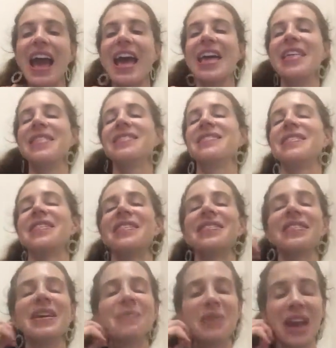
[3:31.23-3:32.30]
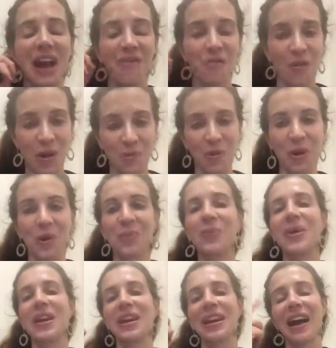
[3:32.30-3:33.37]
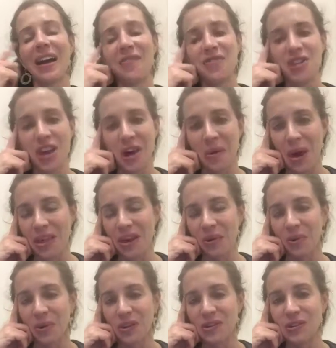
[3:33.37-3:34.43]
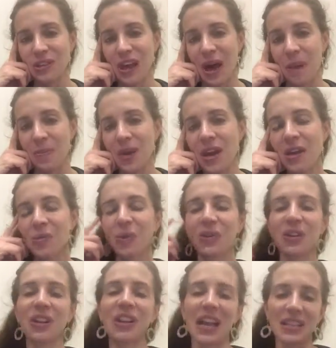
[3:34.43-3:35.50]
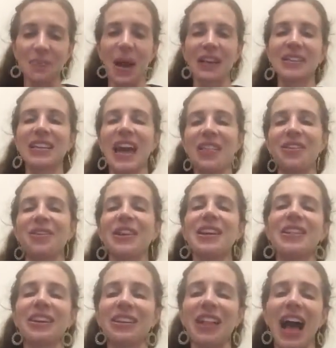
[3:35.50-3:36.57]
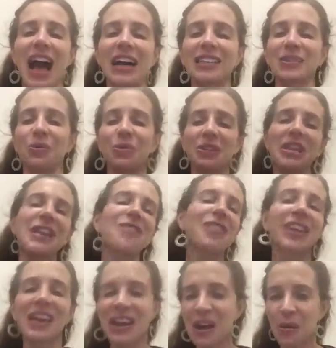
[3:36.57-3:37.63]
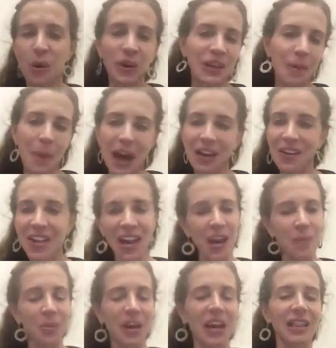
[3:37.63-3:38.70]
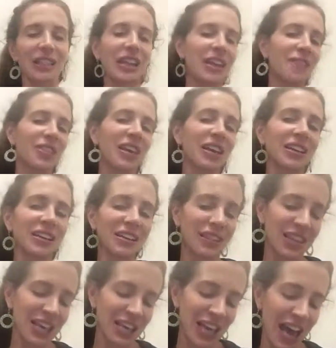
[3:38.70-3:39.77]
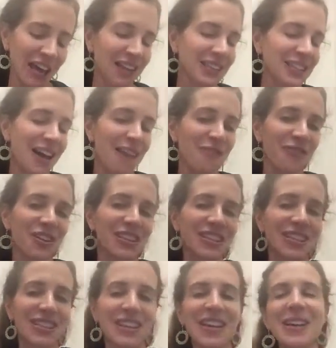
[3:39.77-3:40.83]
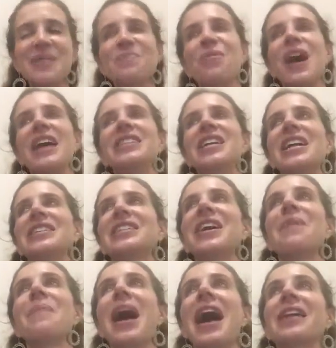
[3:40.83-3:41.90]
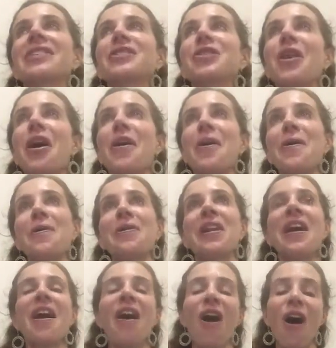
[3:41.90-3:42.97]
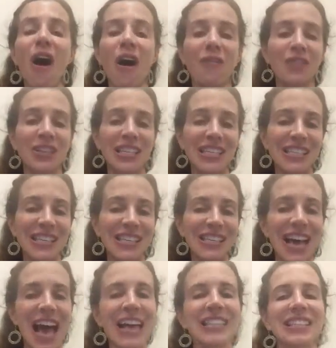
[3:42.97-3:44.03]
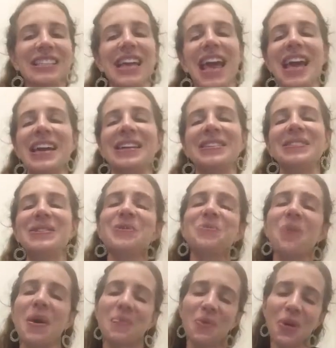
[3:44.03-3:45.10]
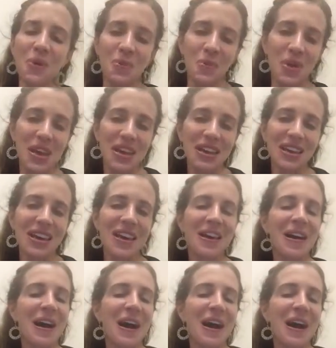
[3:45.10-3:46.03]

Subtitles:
And then we have 1 more week of GOA that we'll use up. We'll collect back together in the class. We'll get back on the airplane, leave the Catalyst Conference project, go back to our own offices and desks, and do 1 more week